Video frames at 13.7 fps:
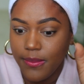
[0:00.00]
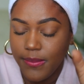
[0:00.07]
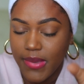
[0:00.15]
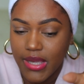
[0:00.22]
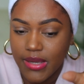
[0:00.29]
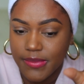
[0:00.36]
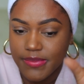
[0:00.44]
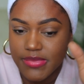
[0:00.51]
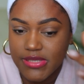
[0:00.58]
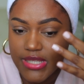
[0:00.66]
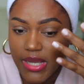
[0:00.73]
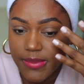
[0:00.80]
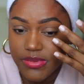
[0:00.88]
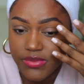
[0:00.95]
makeup
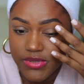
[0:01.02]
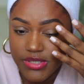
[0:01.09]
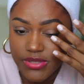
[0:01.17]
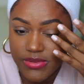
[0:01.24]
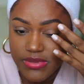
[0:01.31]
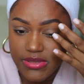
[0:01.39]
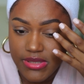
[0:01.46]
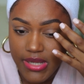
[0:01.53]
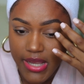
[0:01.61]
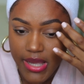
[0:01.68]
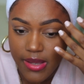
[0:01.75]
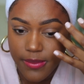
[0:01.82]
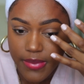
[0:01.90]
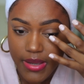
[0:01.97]
steps would you
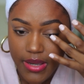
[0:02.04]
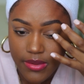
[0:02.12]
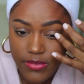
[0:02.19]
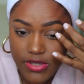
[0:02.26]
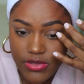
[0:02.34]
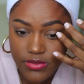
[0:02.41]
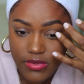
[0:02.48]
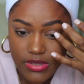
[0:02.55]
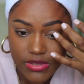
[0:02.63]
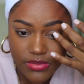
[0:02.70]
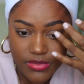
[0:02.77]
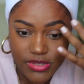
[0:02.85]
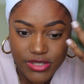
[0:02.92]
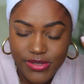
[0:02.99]
skip and which
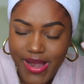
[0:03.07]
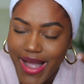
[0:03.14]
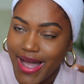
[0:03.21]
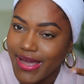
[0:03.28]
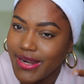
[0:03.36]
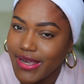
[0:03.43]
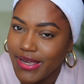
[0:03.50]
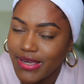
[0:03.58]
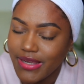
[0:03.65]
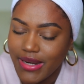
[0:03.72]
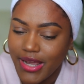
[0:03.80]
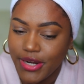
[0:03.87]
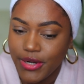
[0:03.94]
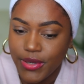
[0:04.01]
ones would you add
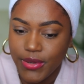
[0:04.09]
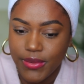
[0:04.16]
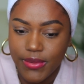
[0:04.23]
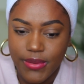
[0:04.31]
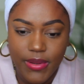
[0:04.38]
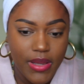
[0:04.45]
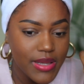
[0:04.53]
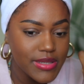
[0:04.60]
in i know